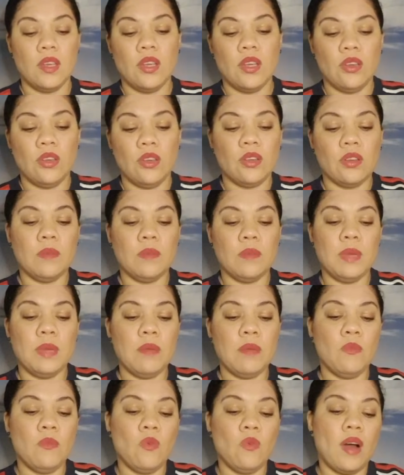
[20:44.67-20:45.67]
You're going to be
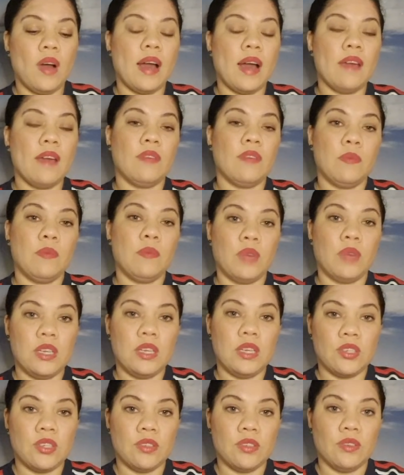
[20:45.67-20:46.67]
more high
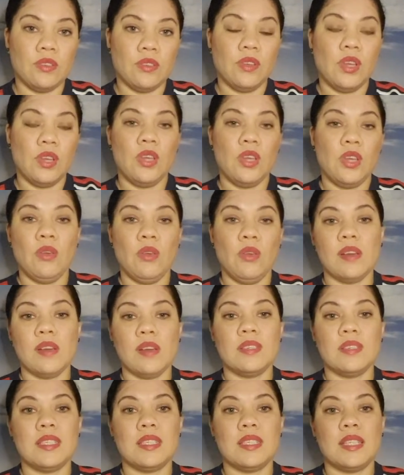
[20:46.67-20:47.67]
vibrational. You
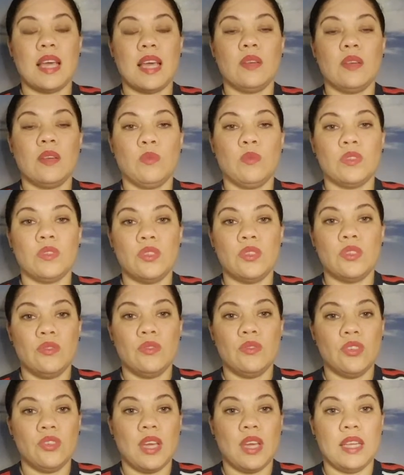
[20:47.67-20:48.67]
understand what
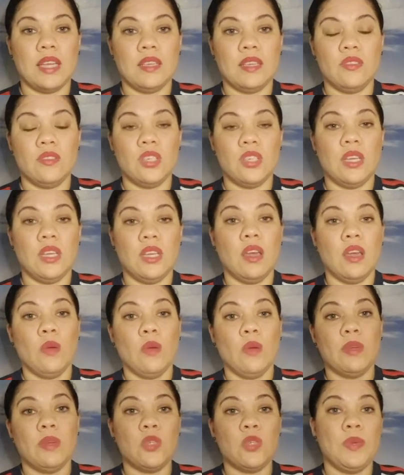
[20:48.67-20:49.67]
suits your energy,
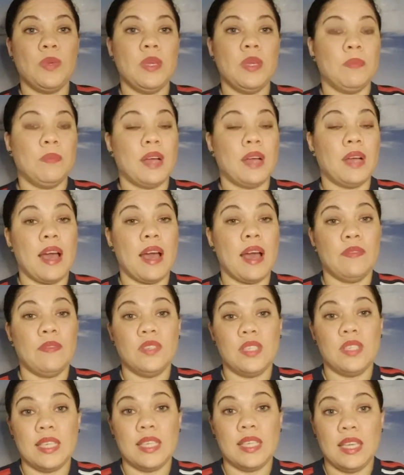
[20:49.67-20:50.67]
which people have
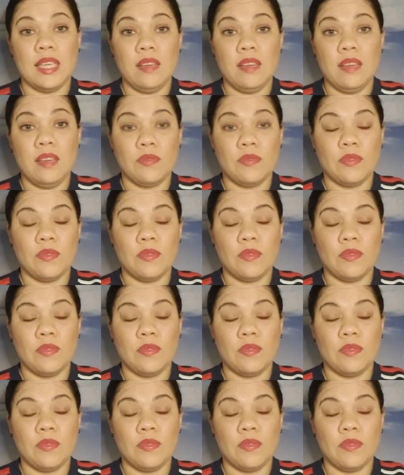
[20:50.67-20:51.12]
to leave.